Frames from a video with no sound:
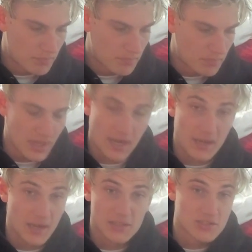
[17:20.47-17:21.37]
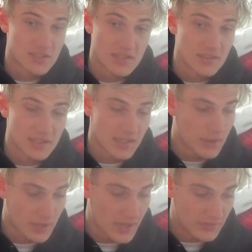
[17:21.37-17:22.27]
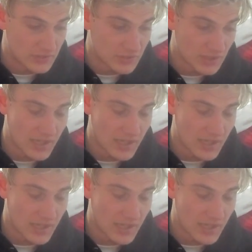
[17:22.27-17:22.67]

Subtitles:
but I just didn't think I would have to do that.